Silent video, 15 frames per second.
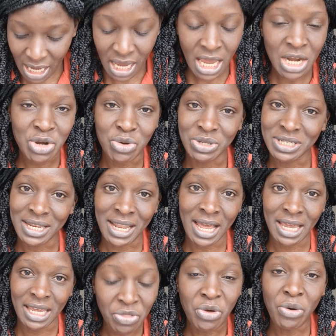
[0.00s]
and not
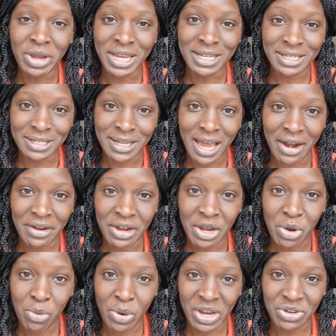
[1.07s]
lie. Though it tarry,
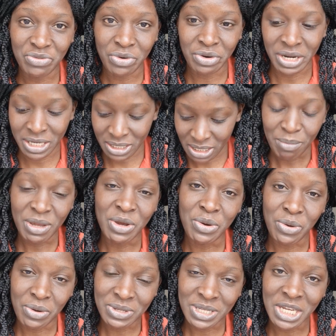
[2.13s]
wait for it,
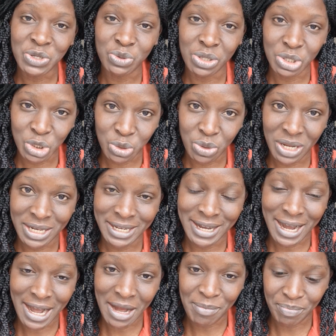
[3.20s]
because it will surely
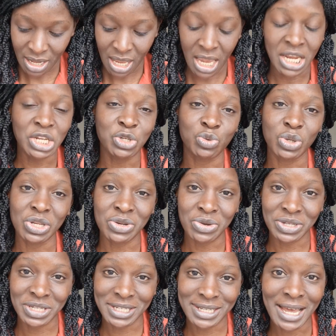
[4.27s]
come and it will
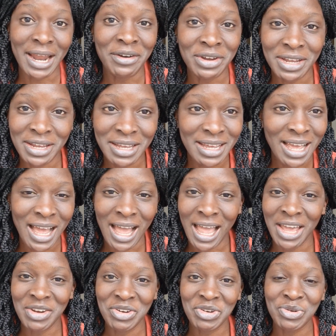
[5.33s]
not tarry. I
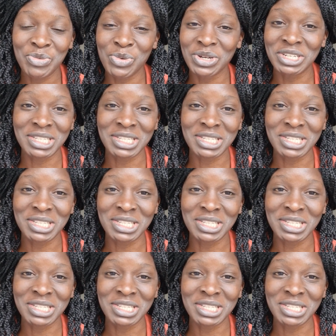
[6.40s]
don't know what